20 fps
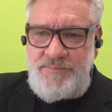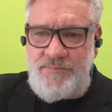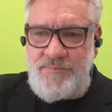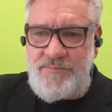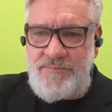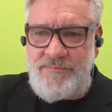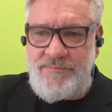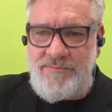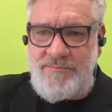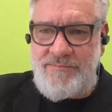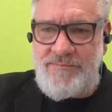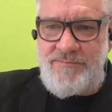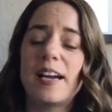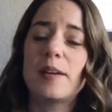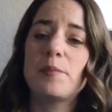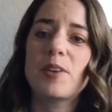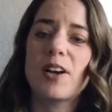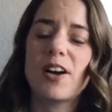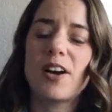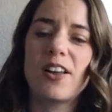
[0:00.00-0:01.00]

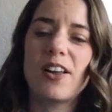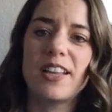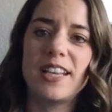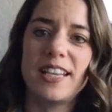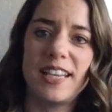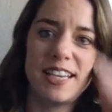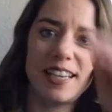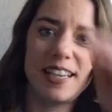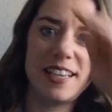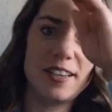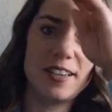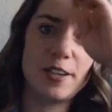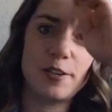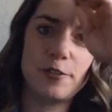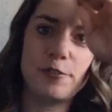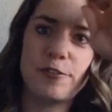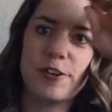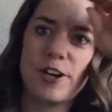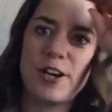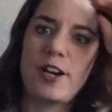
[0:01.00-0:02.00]
I'm calling in
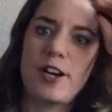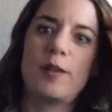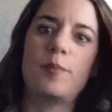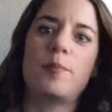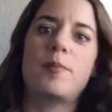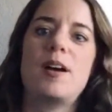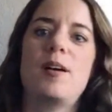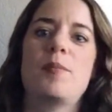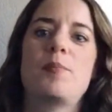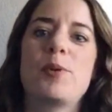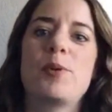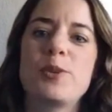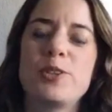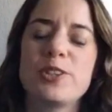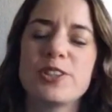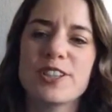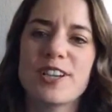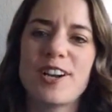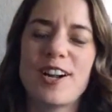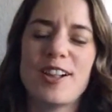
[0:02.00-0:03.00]
from
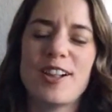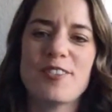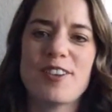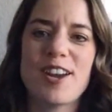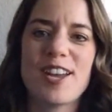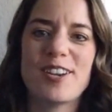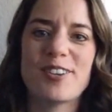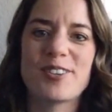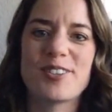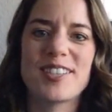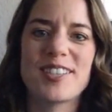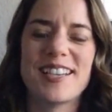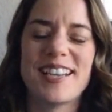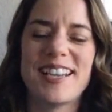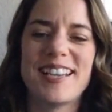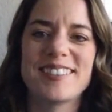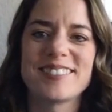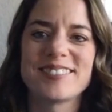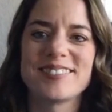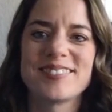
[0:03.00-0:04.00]
Boulder, Colorado
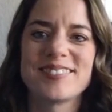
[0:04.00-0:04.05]
today.